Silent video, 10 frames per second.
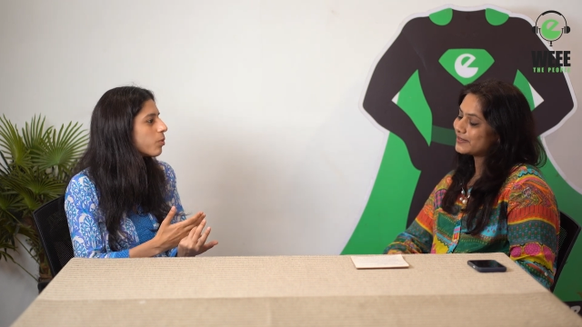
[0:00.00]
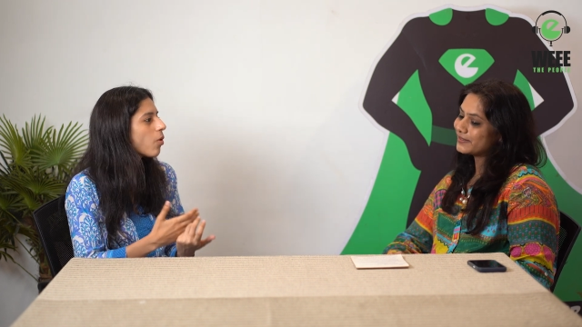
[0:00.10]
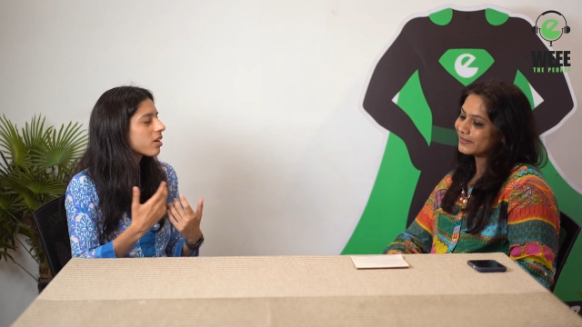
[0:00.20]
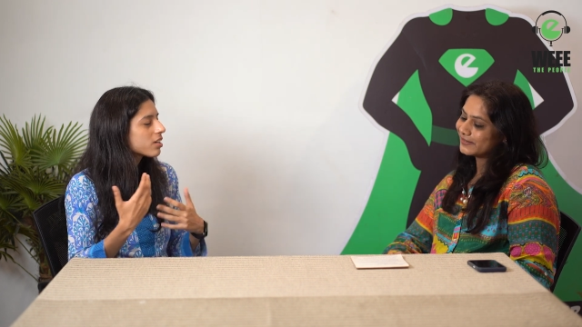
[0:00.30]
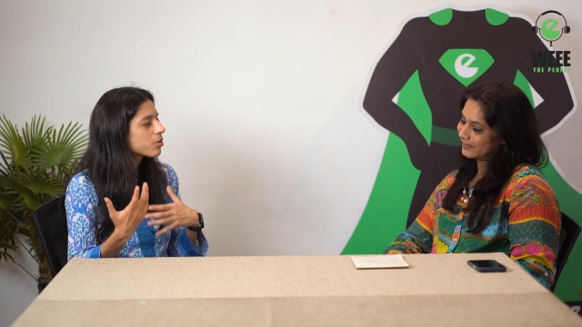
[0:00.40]
Speaker 1: We
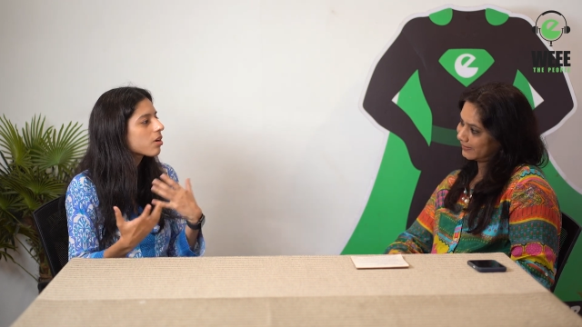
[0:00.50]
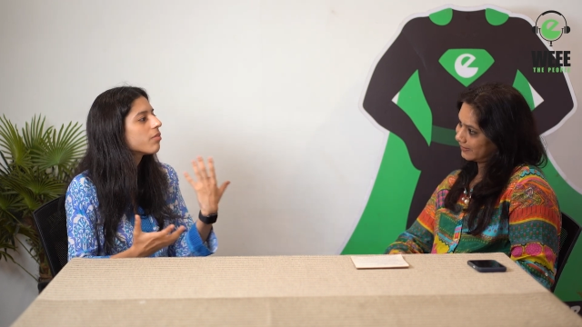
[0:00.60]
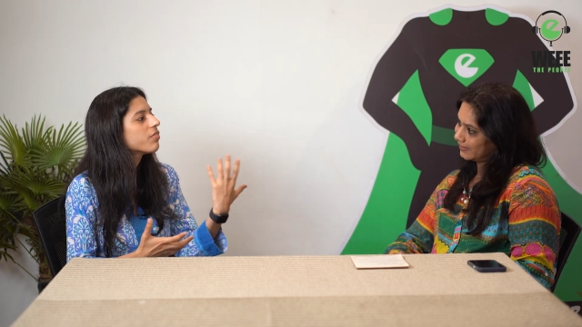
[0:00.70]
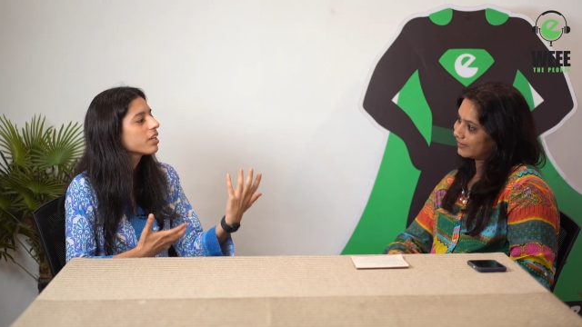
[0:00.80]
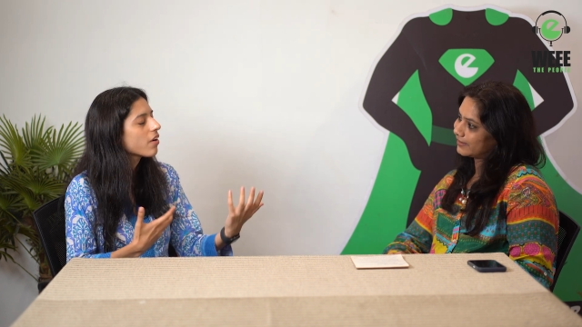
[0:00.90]
want it to
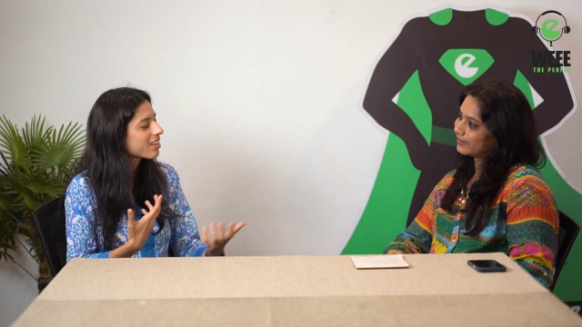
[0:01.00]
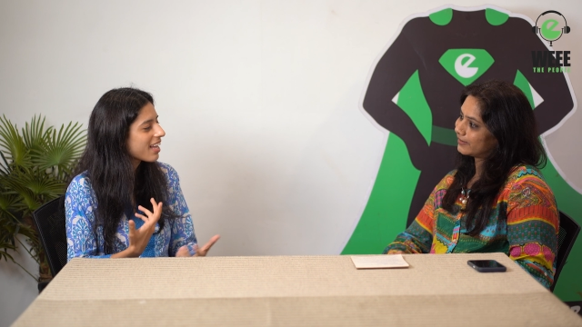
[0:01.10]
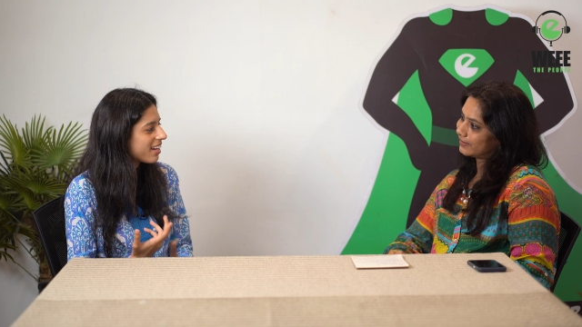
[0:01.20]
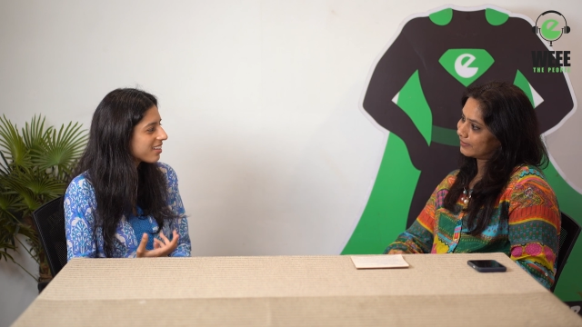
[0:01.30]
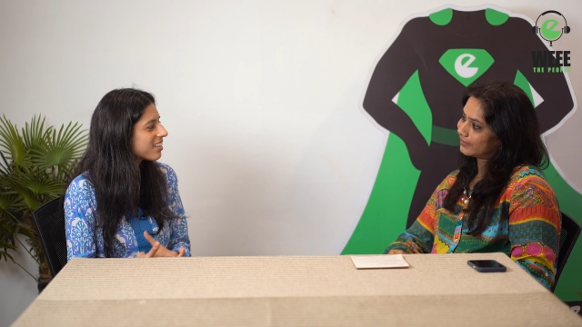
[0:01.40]
come very
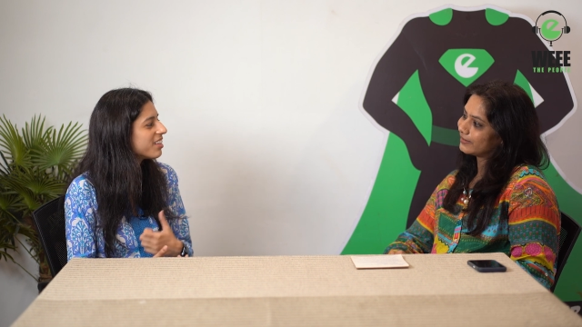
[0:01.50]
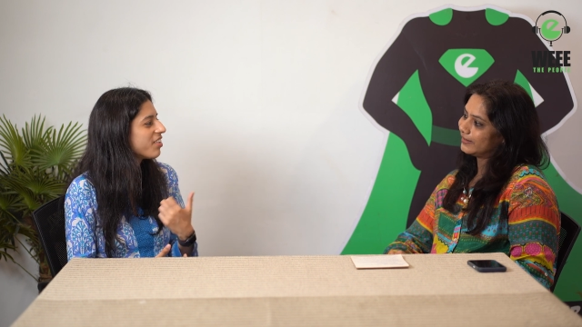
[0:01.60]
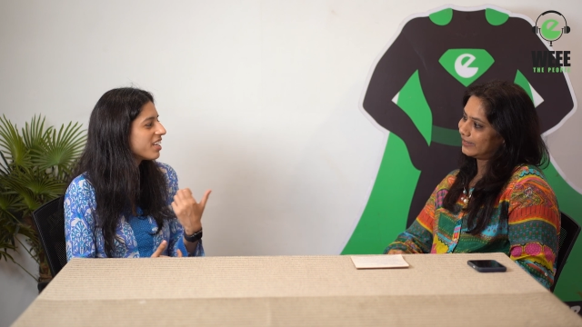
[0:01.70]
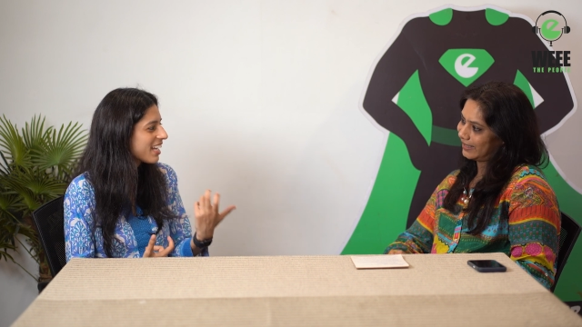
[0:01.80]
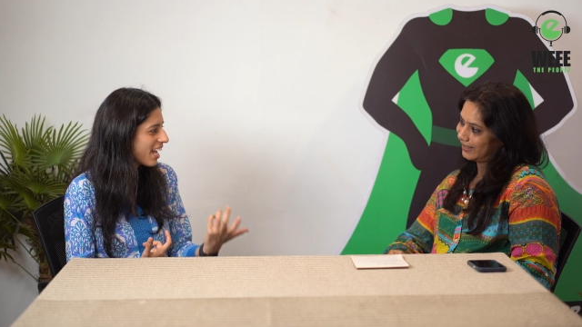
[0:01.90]
organically,
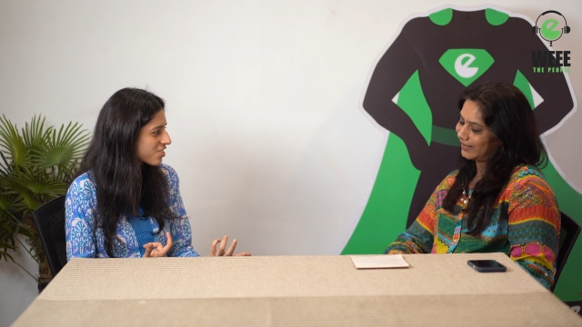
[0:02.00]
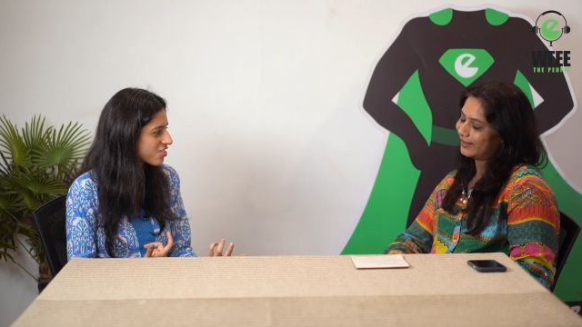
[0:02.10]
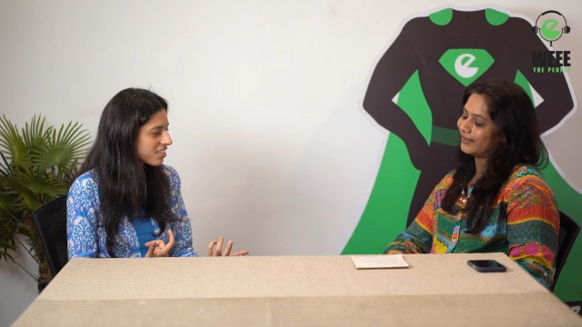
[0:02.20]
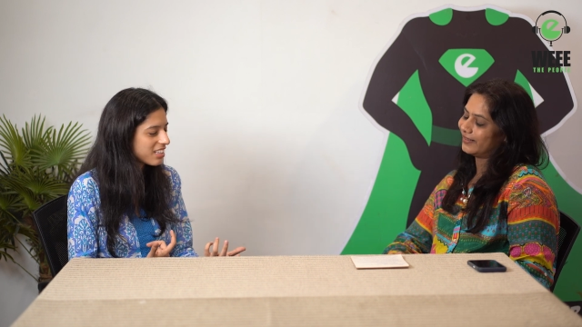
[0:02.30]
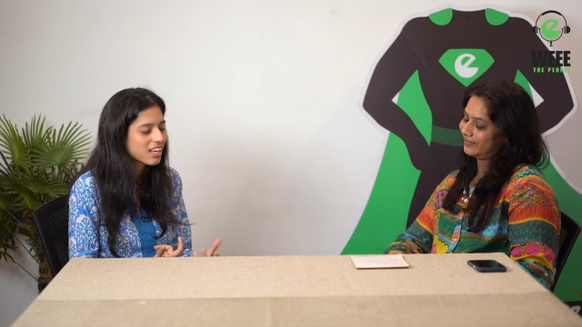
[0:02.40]
very yeah.
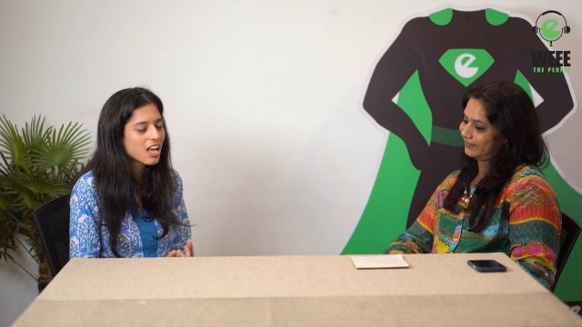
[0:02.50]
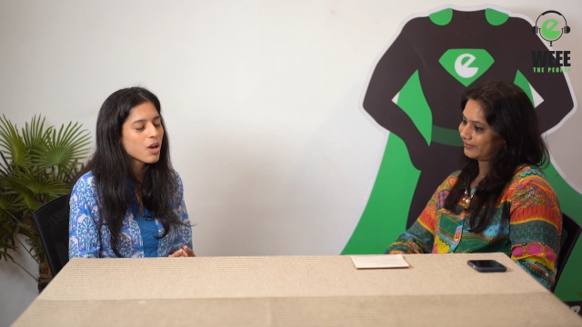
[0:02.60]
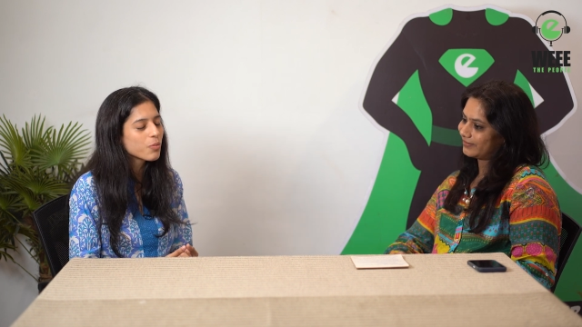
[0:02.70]
naturally.